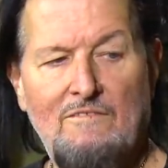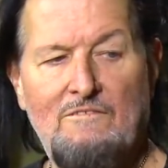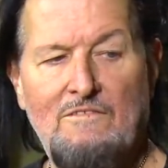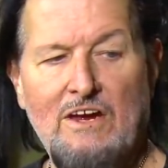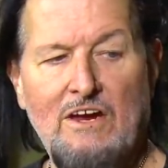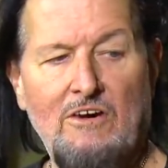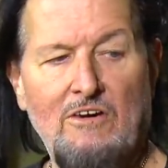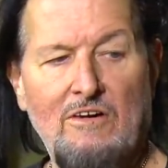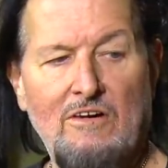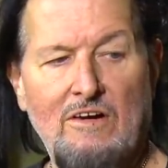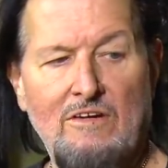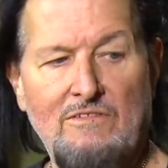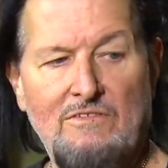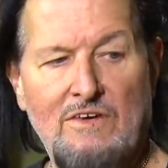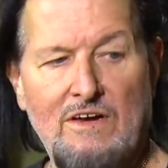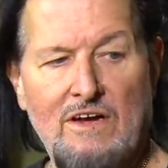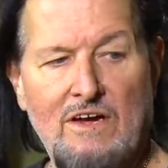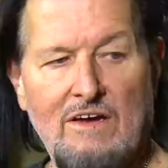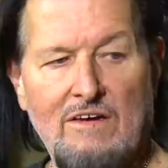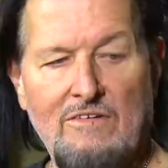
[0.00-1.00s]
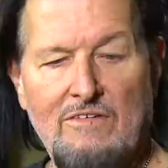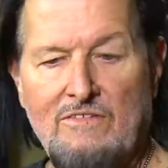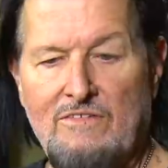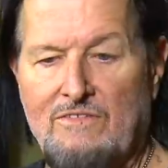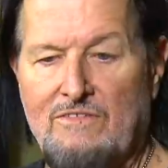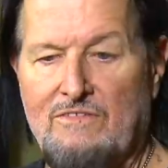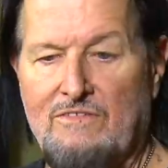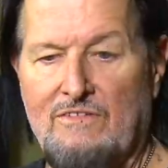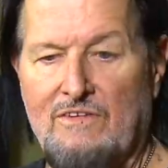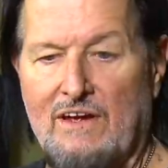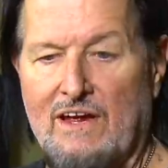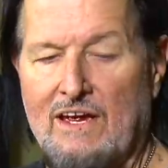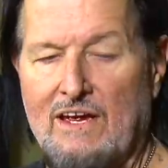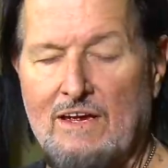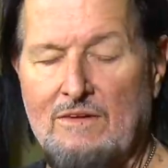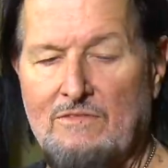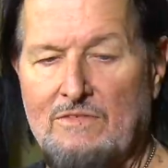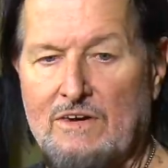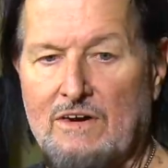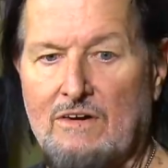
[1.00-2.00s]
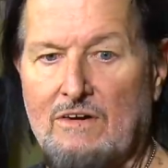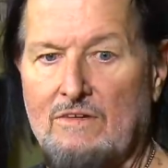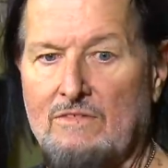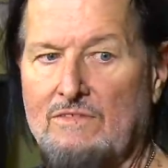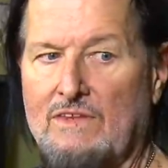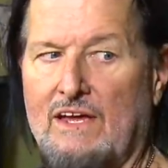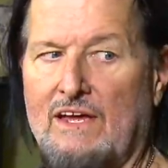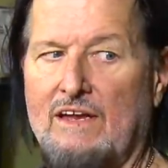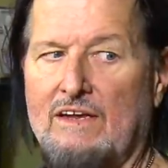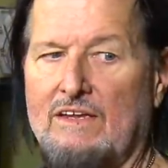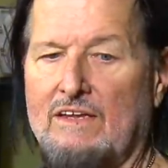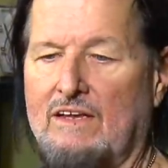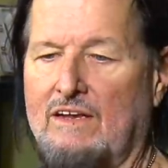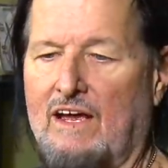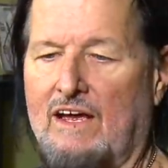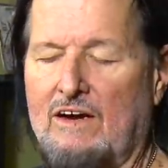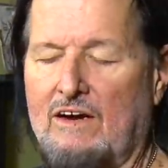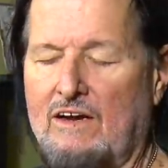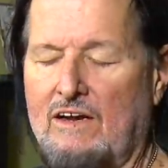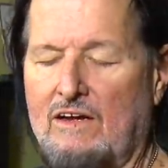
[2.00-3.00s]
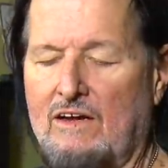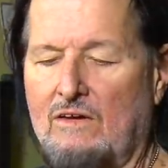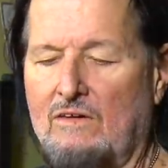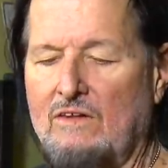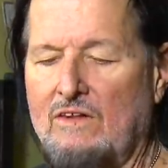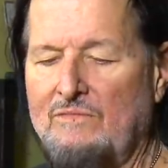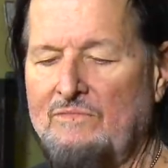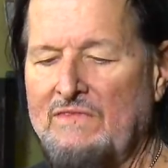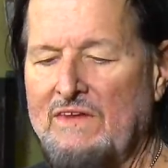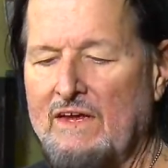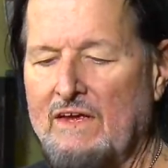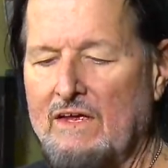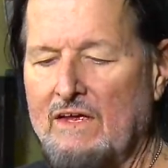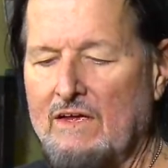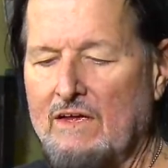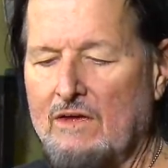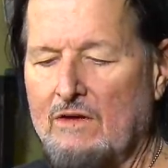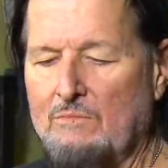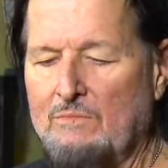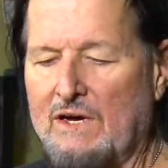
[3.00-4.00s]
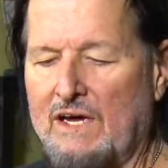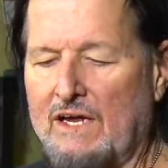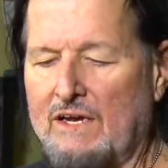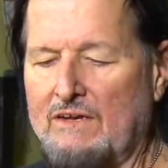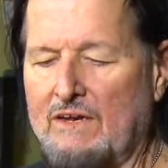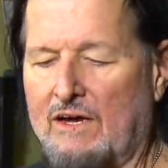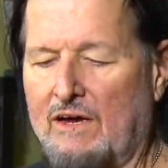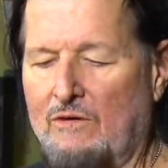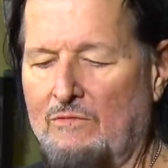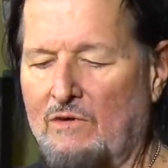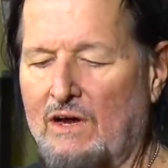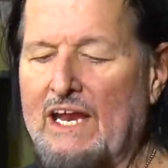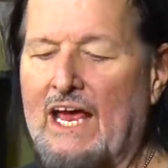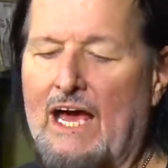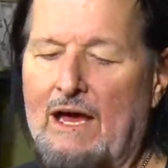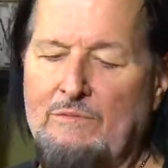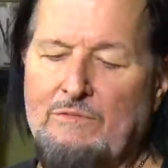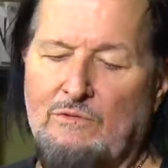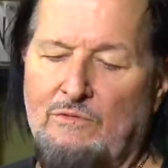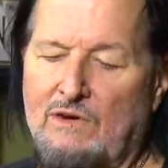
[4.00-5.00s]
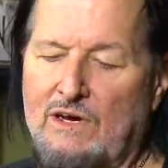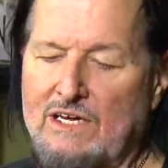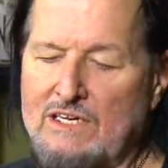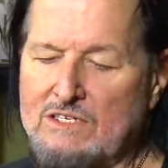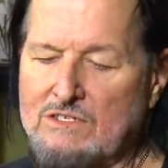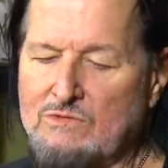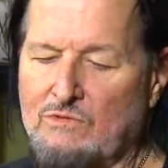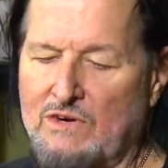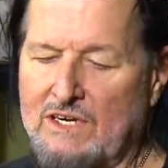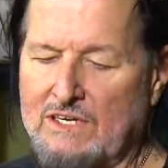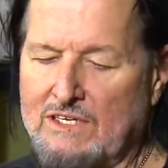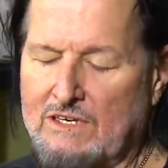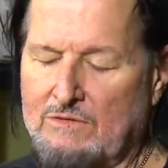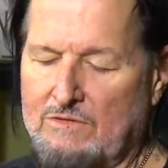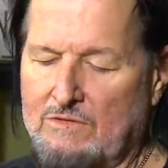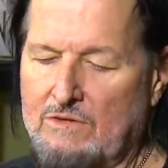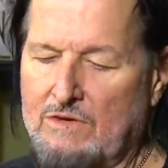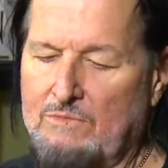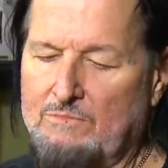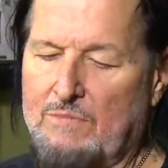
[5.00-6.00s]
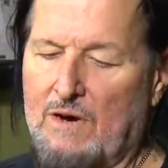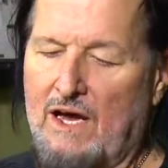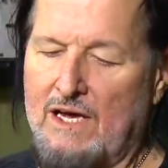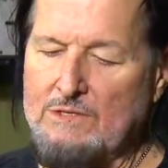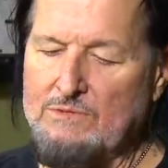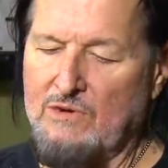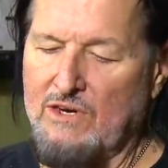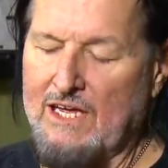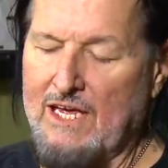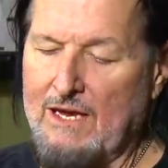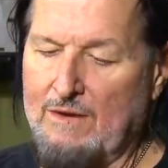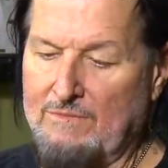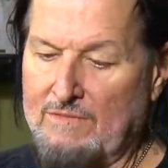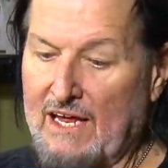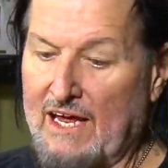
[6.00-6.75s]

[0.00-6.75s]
fear of uh, fame, fear of that, I don't know. But um, what happened was when Posh Boy came